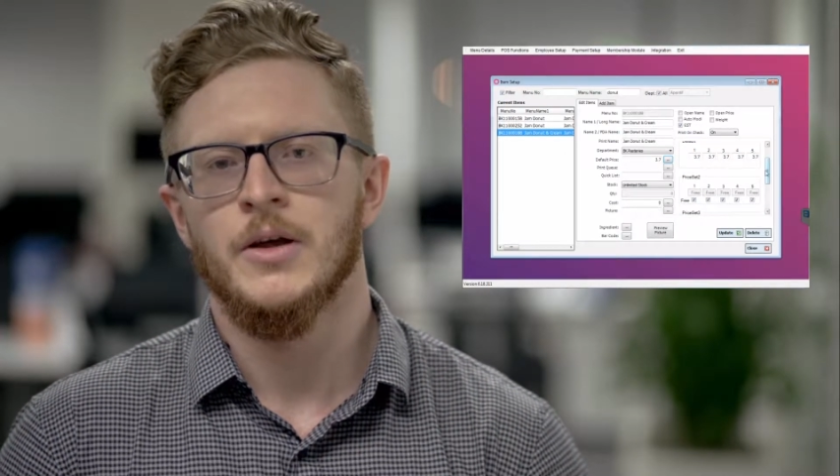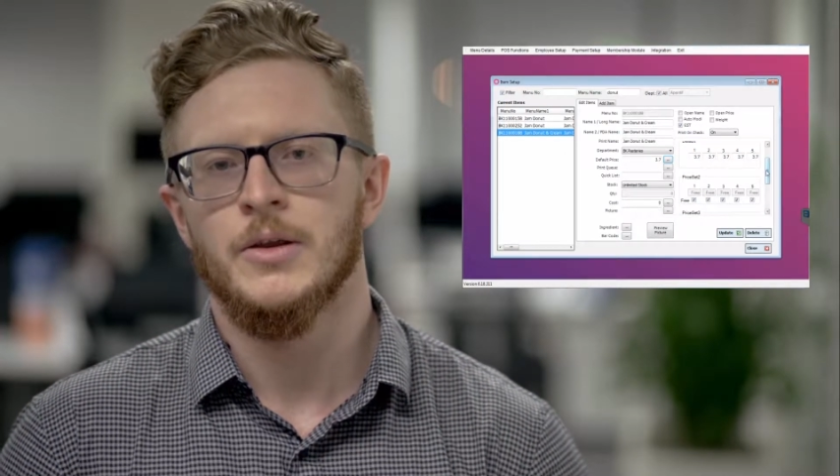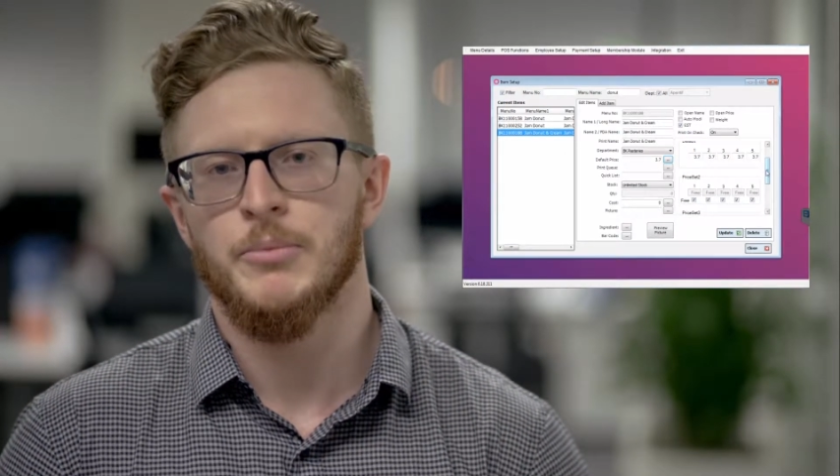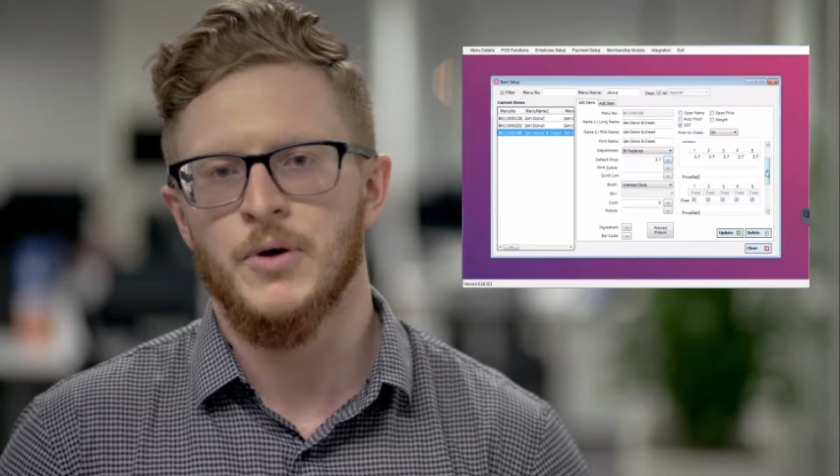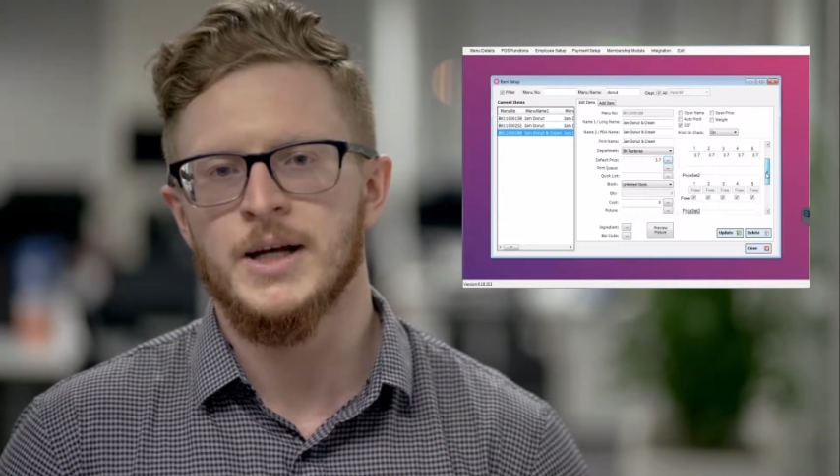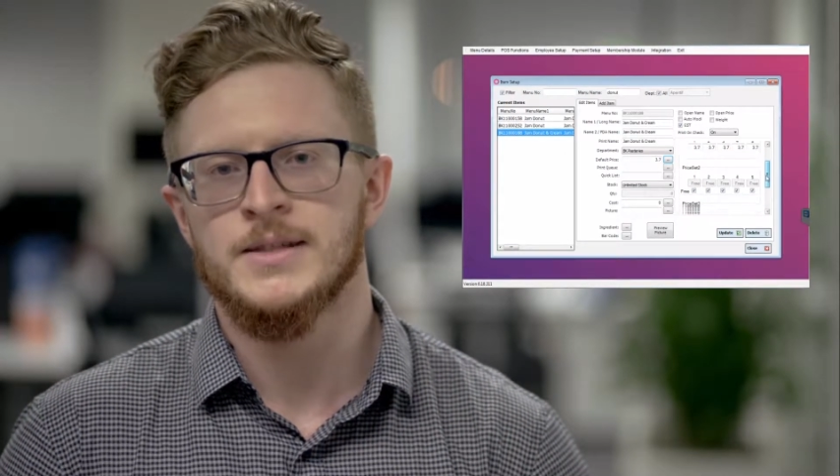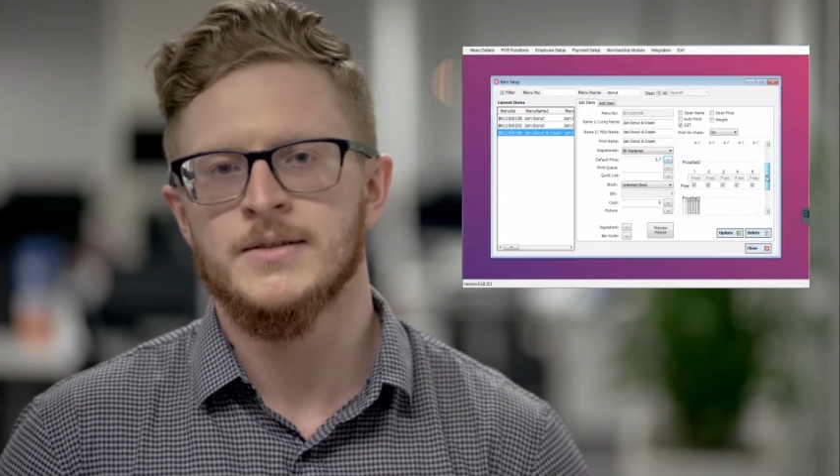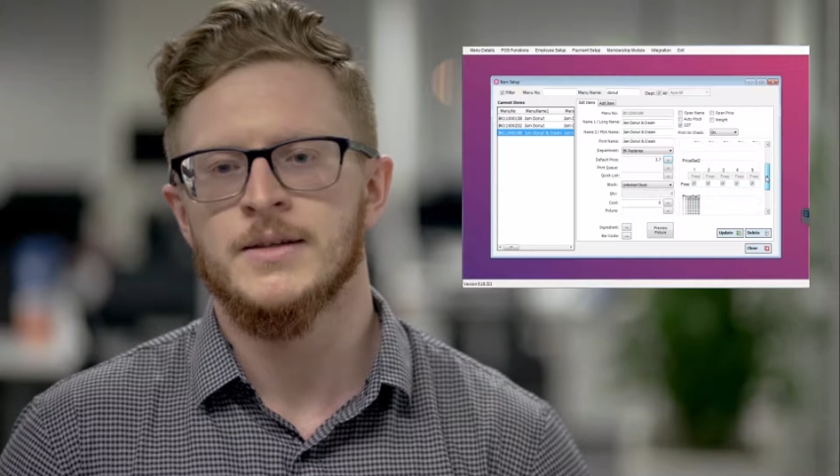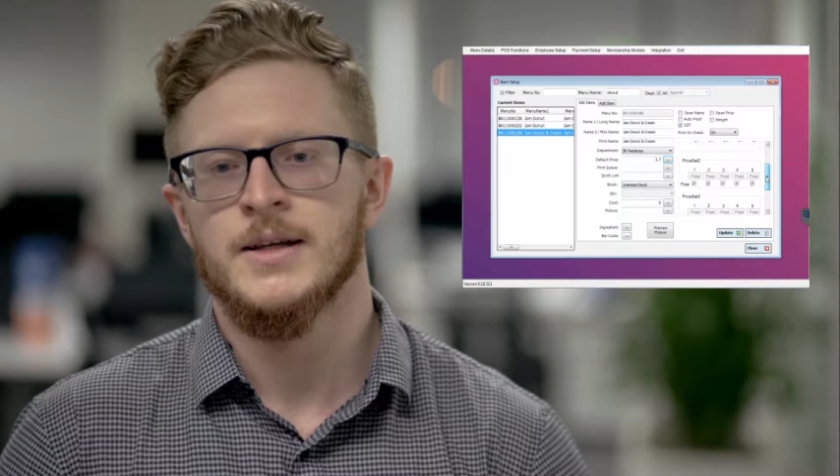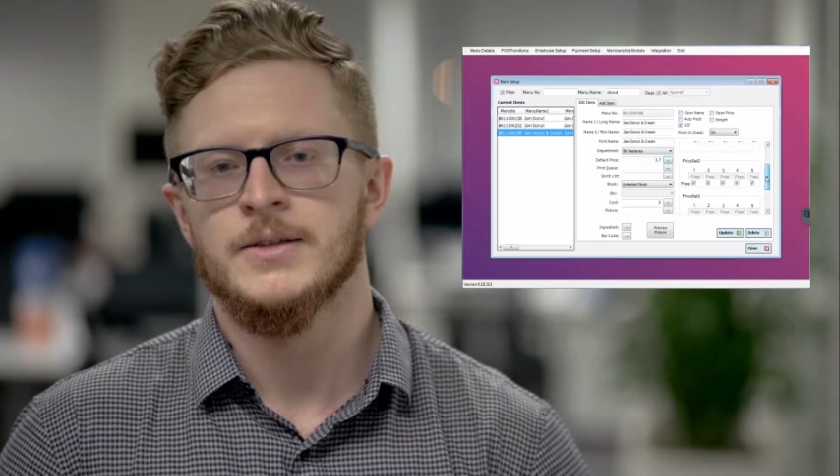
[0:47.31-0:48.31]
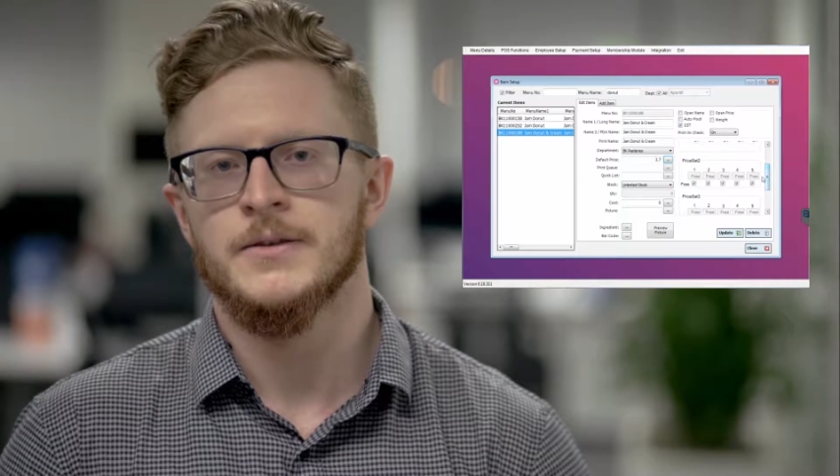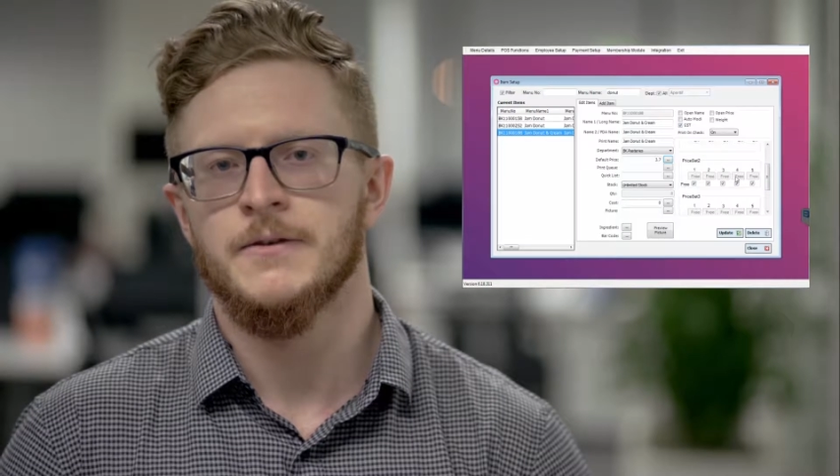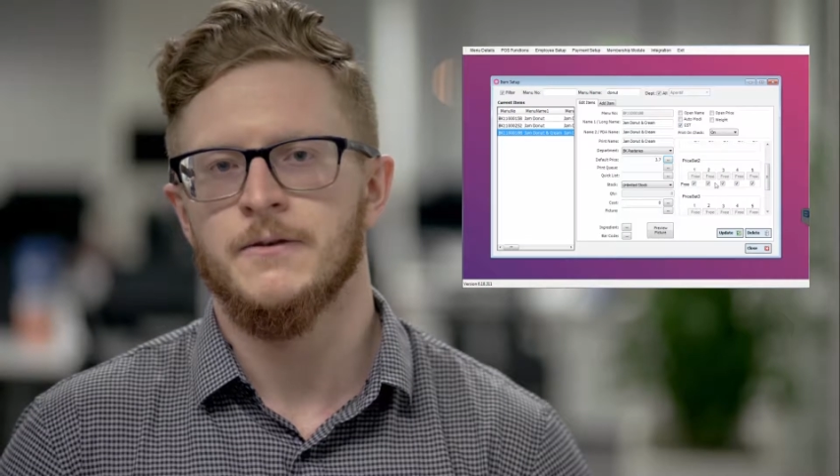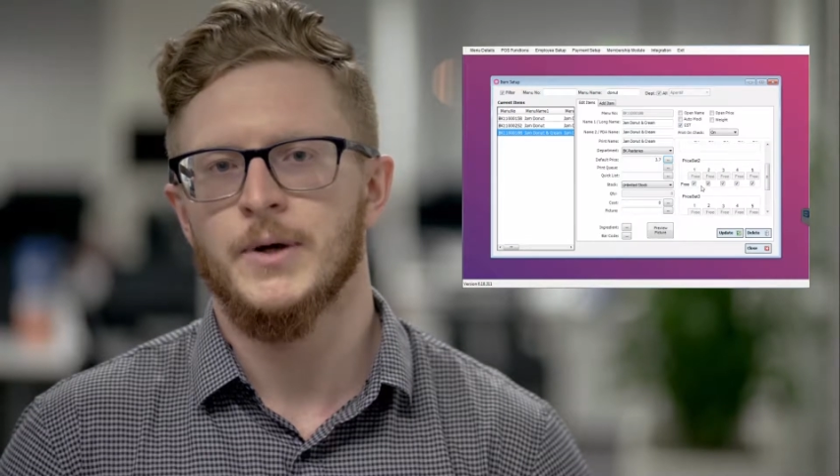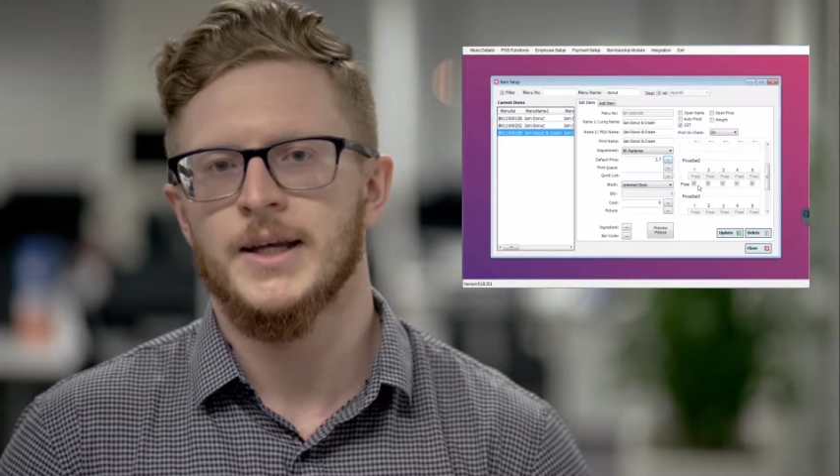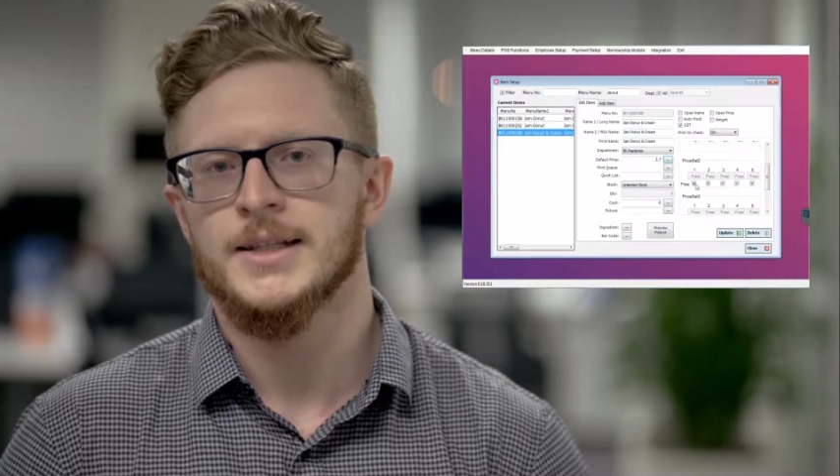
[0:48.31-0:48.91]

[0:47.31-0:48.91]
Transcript: the price to free.